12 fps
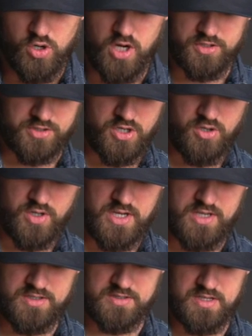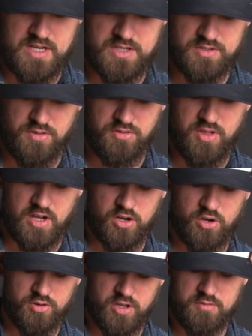also is, is
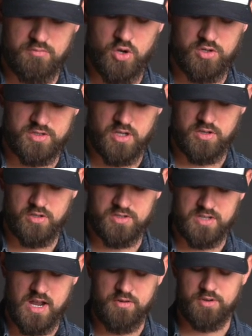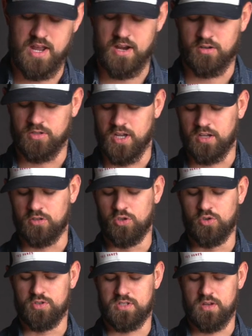thicker than most other cyanoacrylate
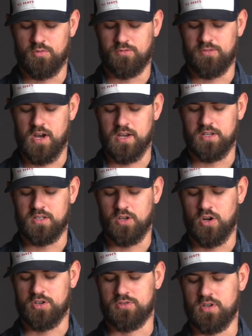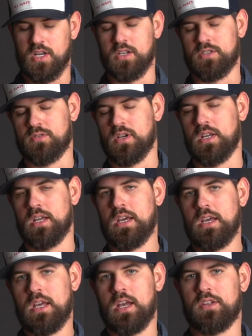glues that we'll find in the archery industry.
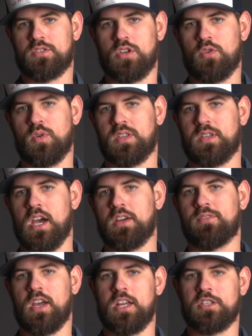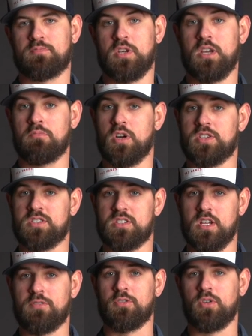And so with TAC Vanes being much
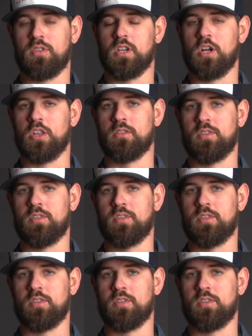stiffer than other